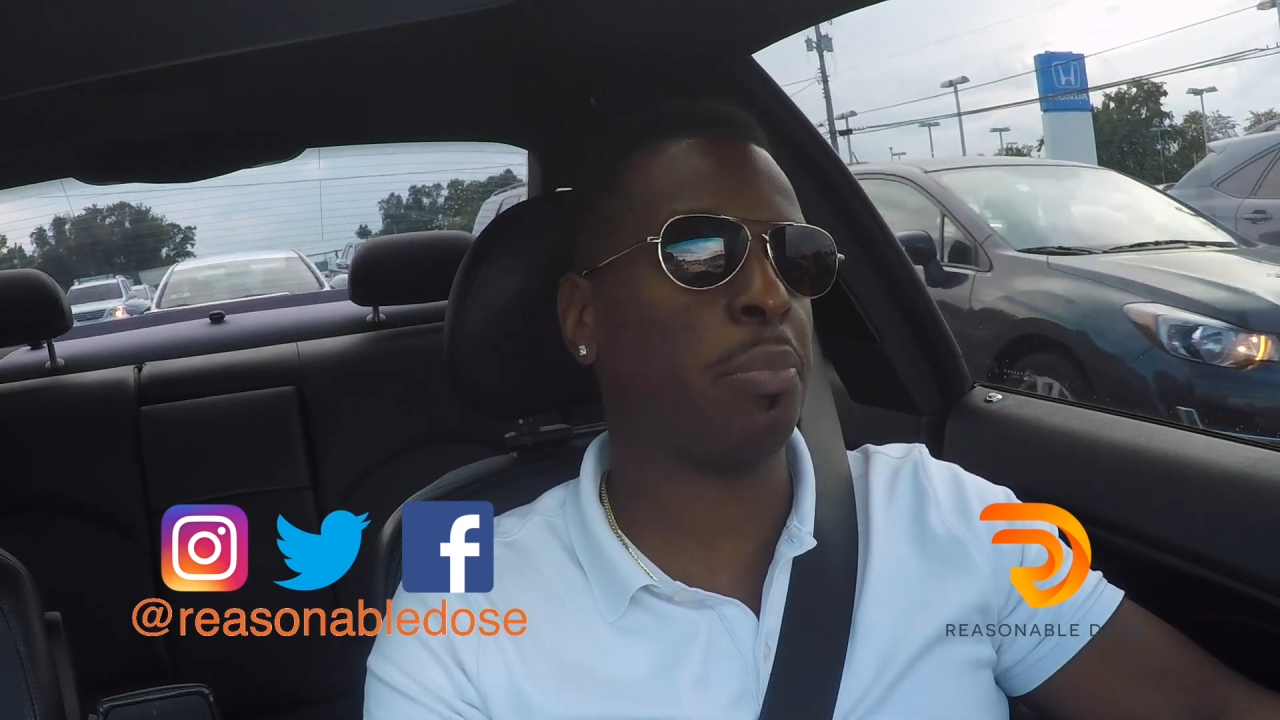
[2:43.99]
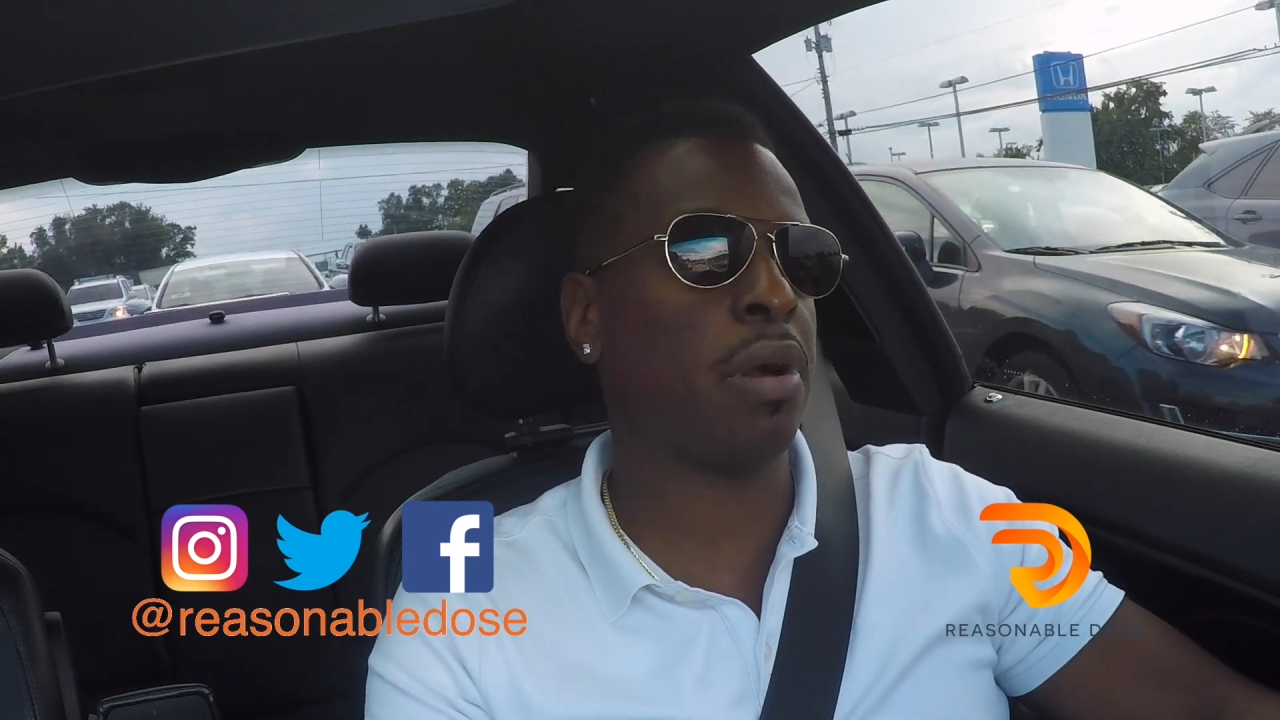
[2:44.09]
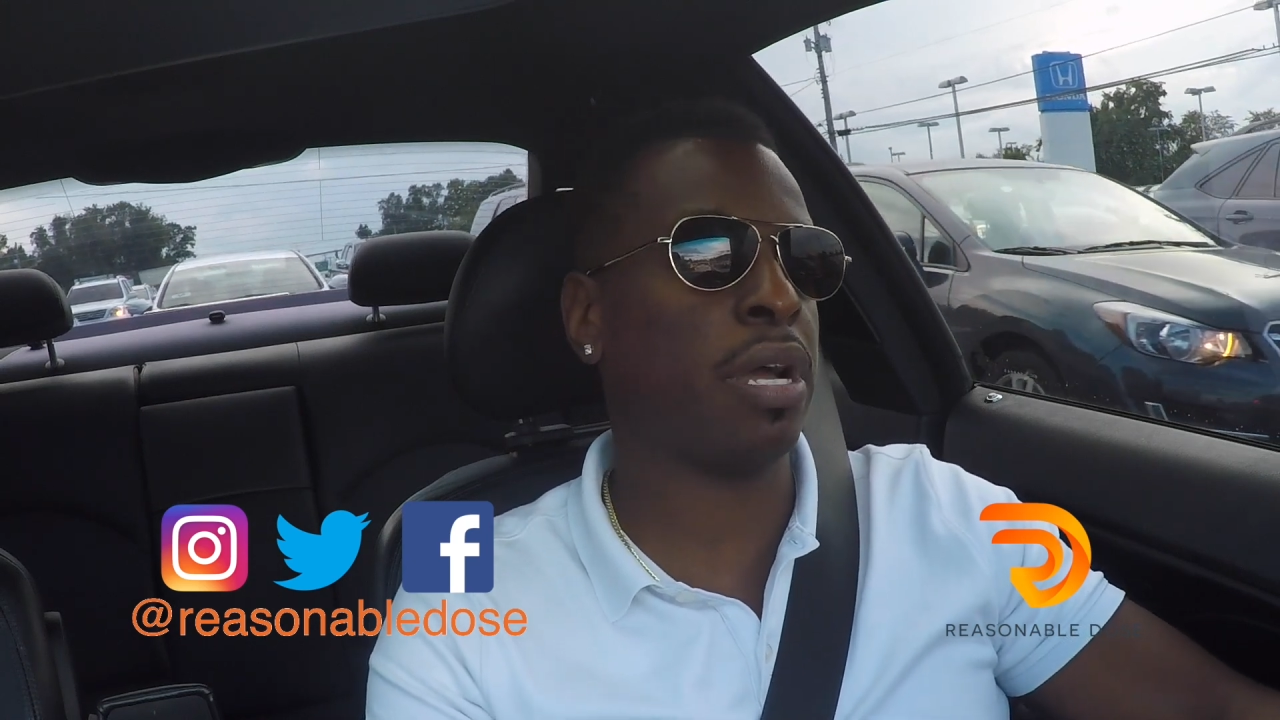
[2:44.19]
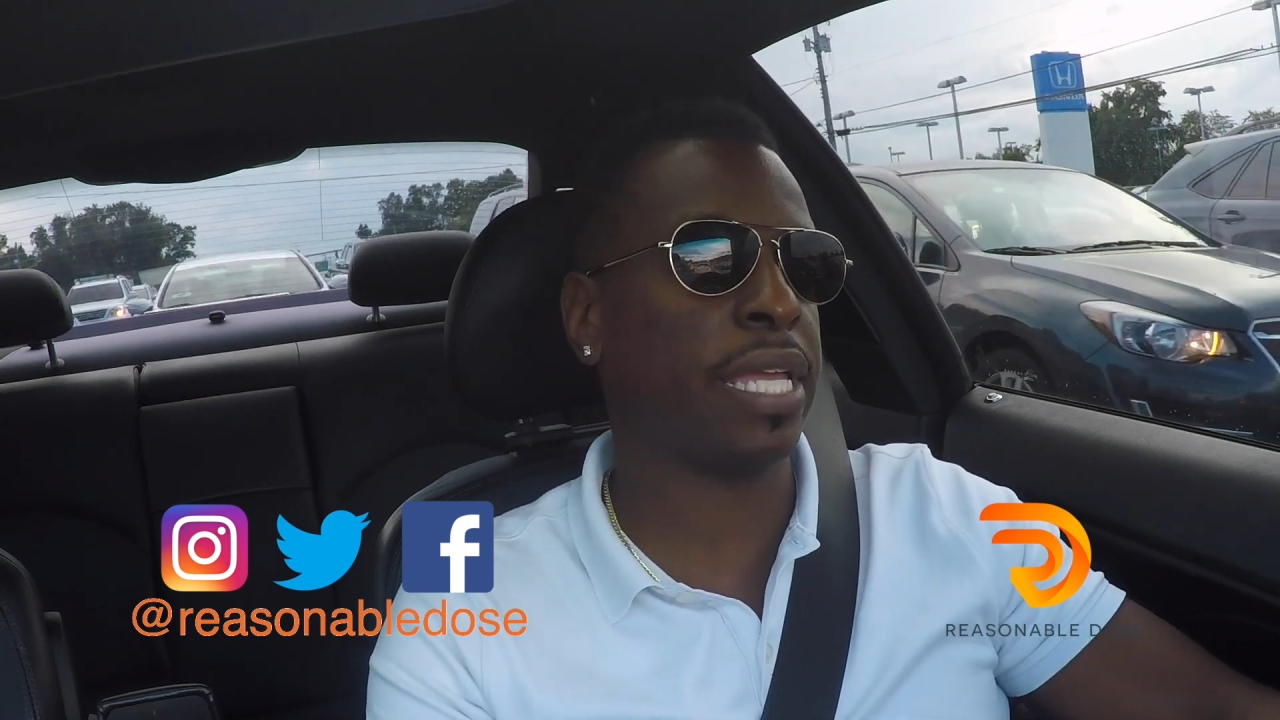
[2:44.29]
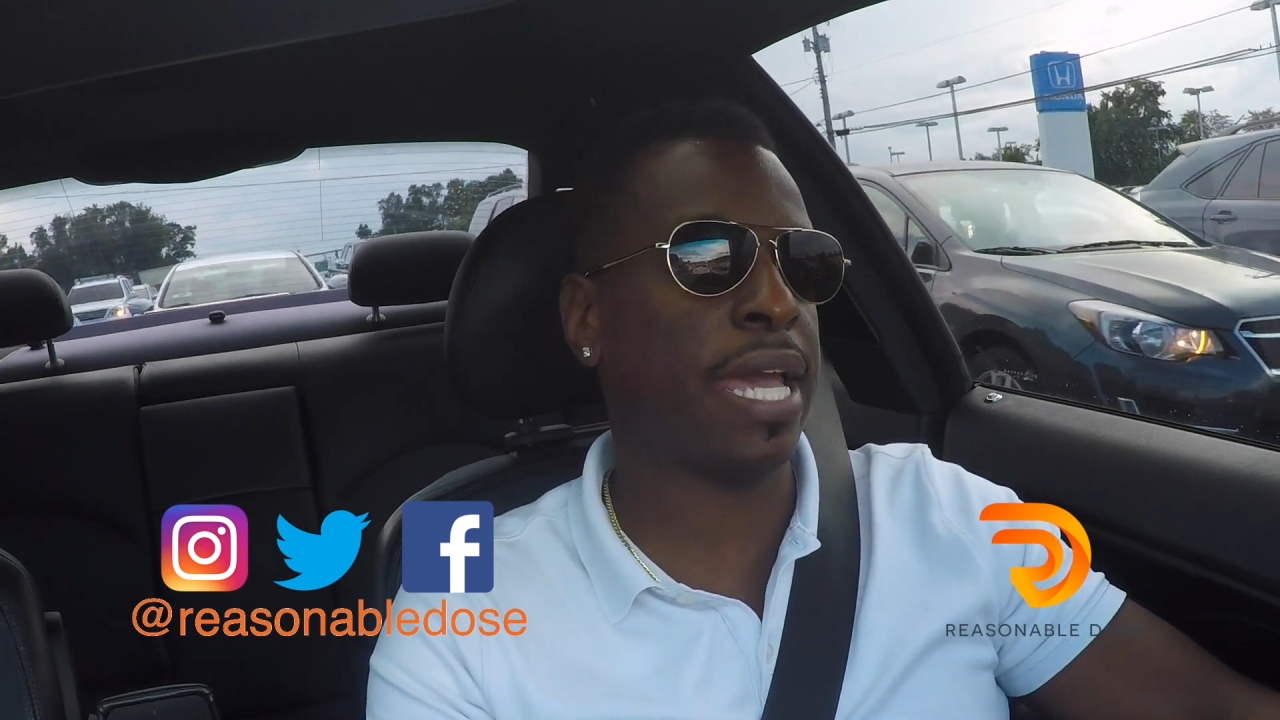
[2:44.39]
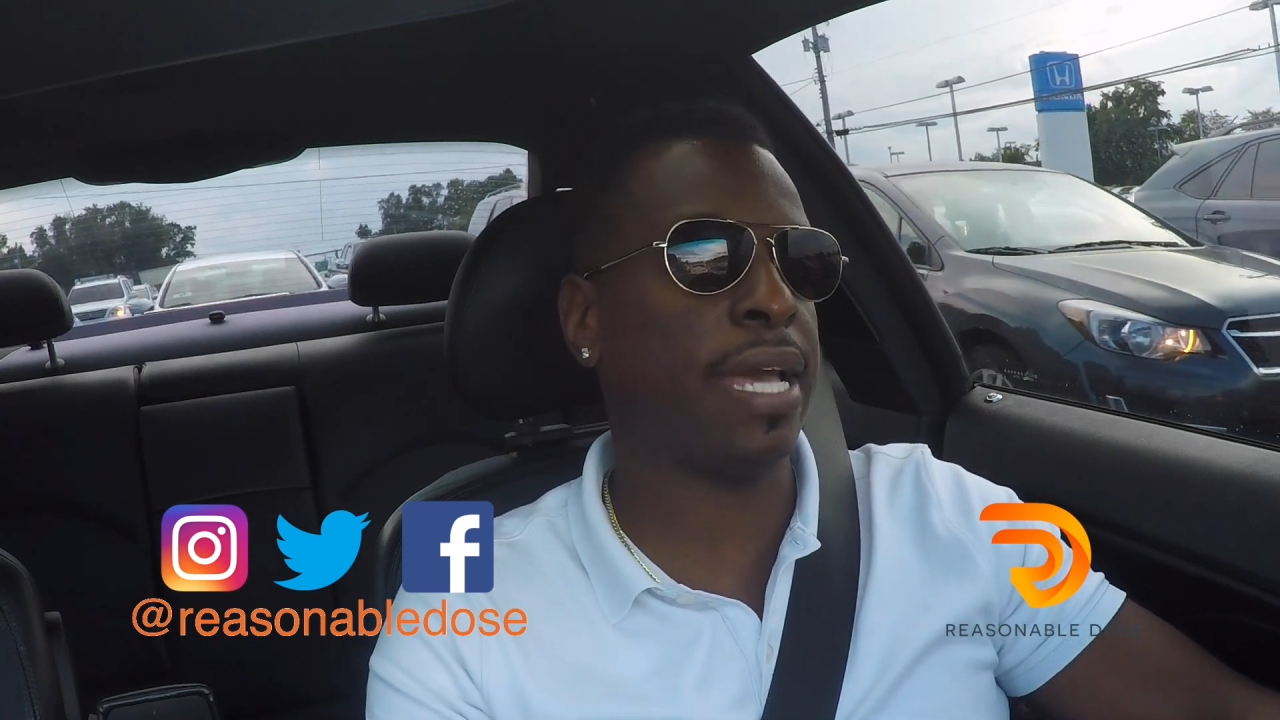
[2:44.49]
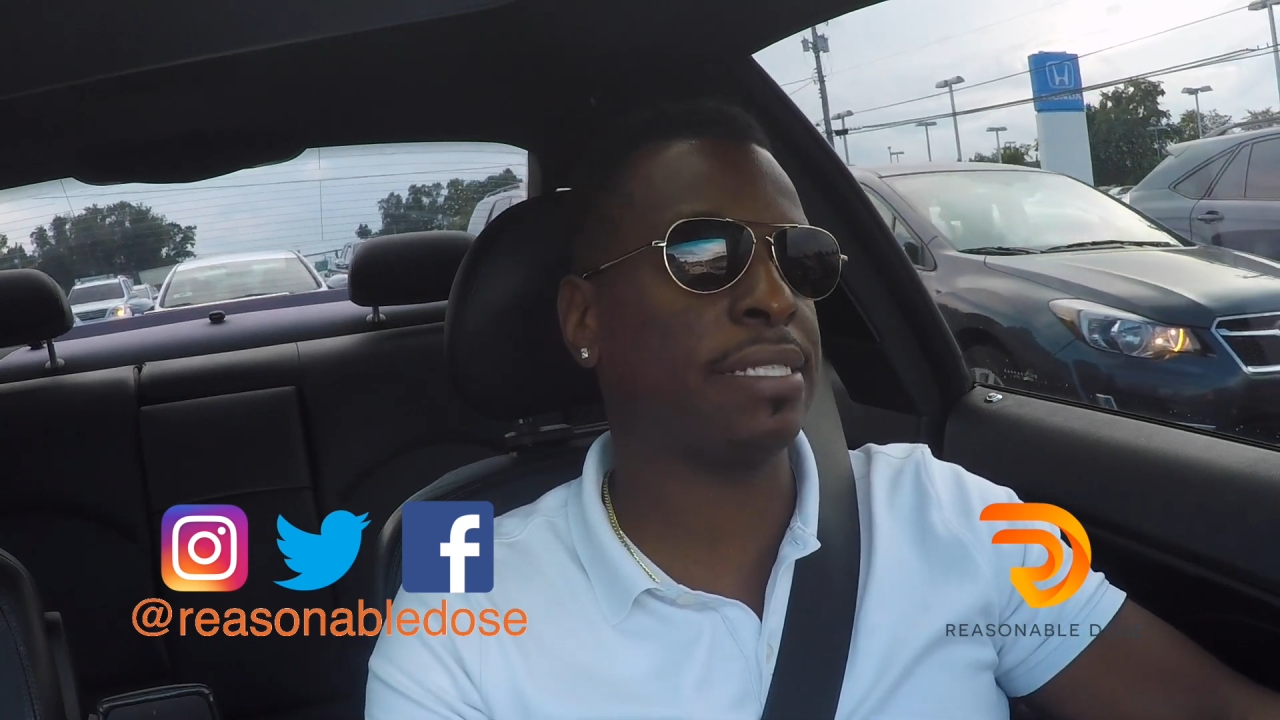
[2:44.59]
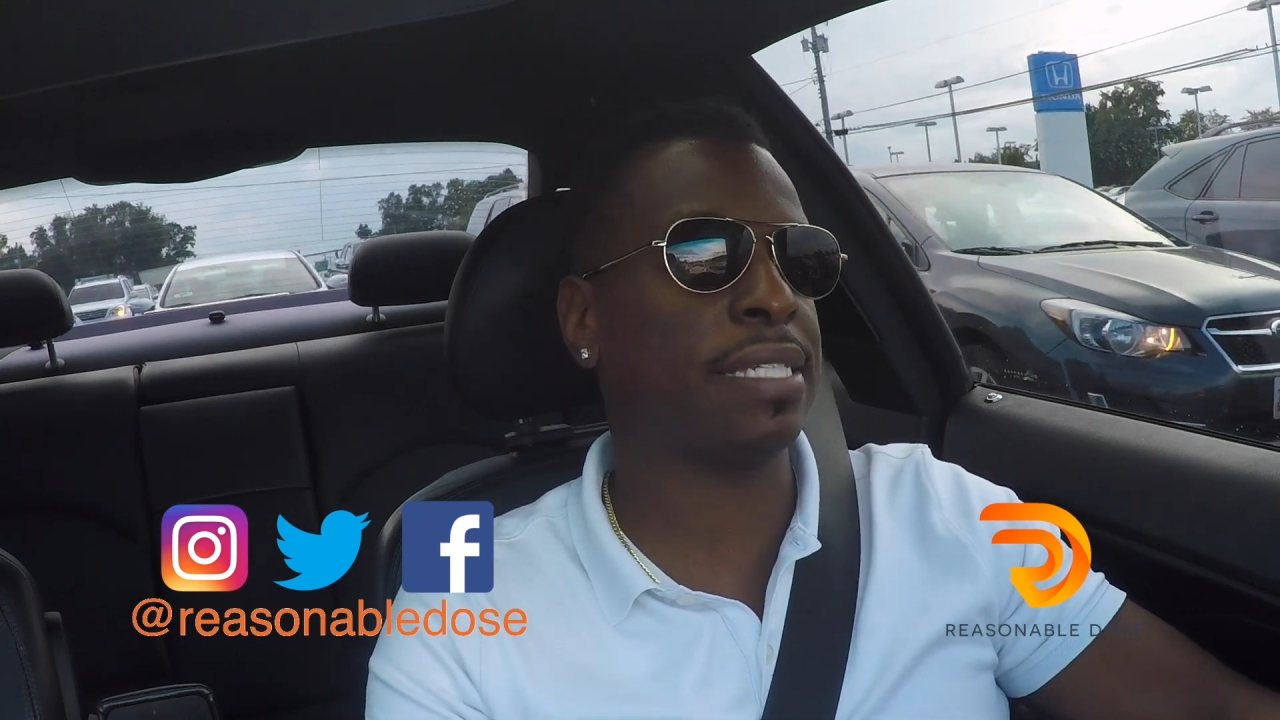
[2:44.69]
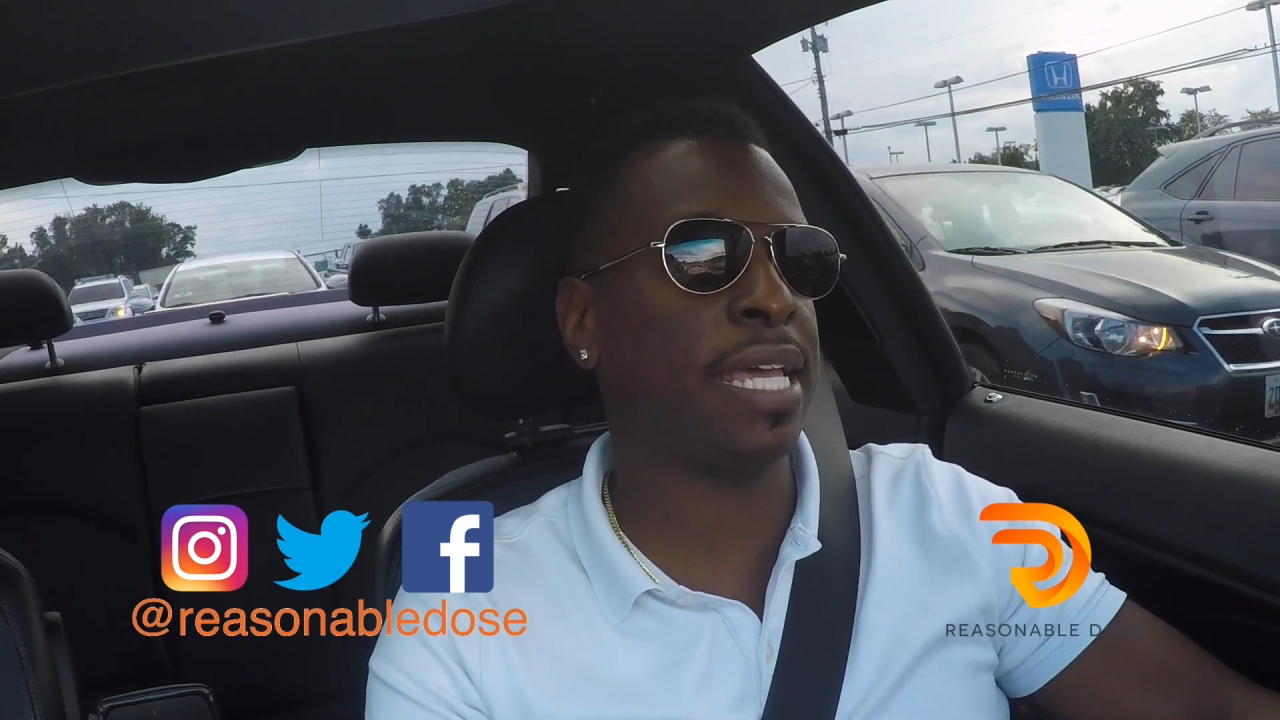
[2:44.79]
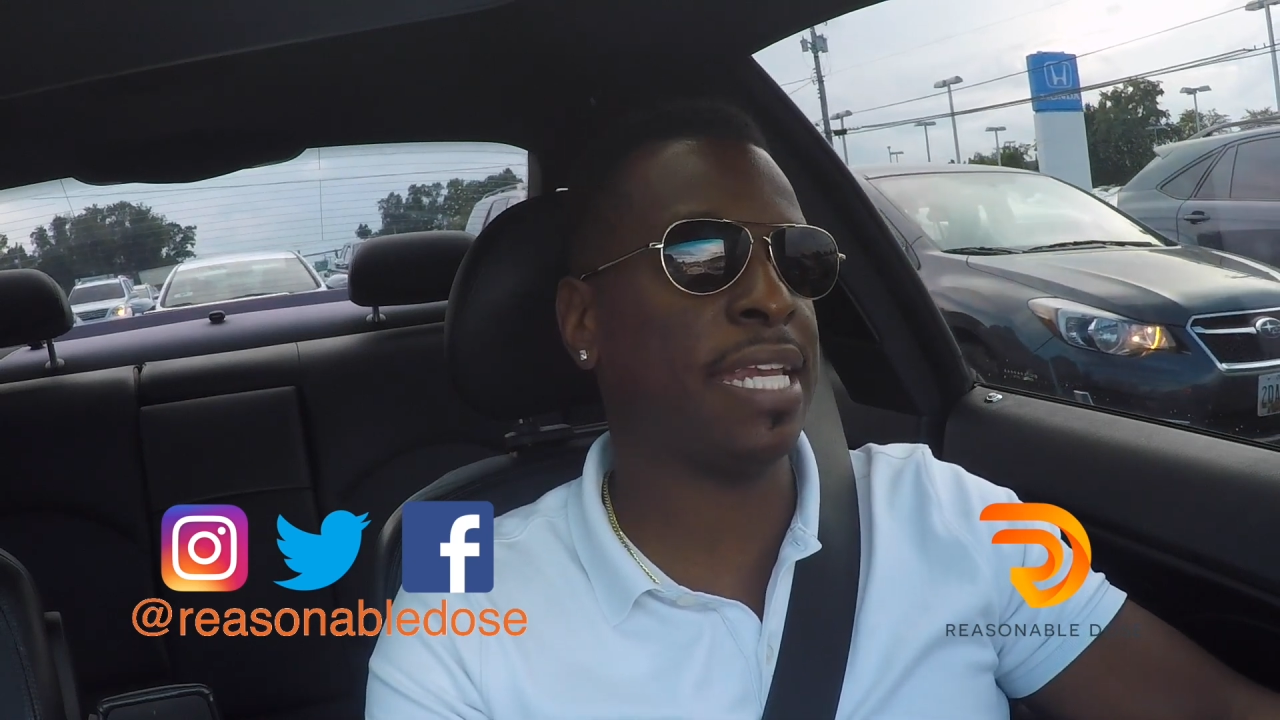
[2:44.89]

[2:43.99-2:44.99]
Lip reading: podcast,